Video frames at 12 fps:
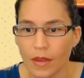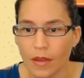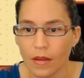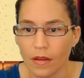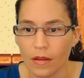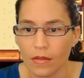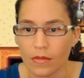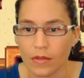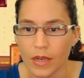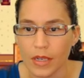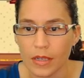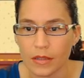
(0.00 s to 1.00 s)
All
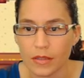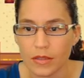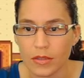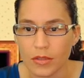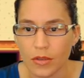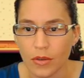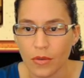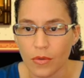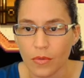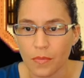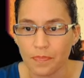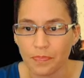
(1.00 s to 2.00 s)
right,
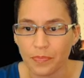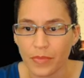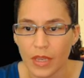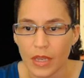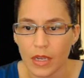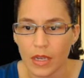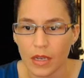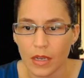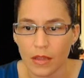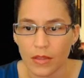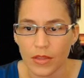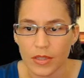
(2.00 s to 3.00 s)
so
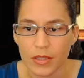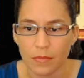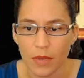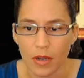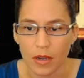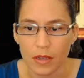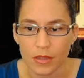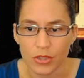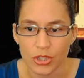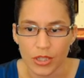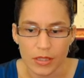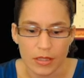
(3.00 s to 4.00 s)
this mod, the
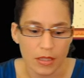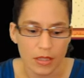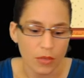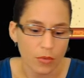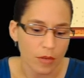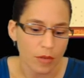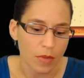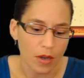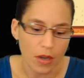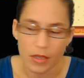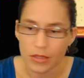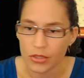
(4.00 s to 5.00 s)
Chests Anywhere
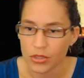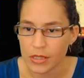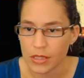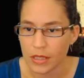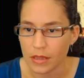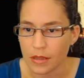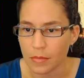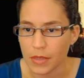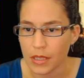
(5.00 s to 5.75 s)
mod, you just hit the B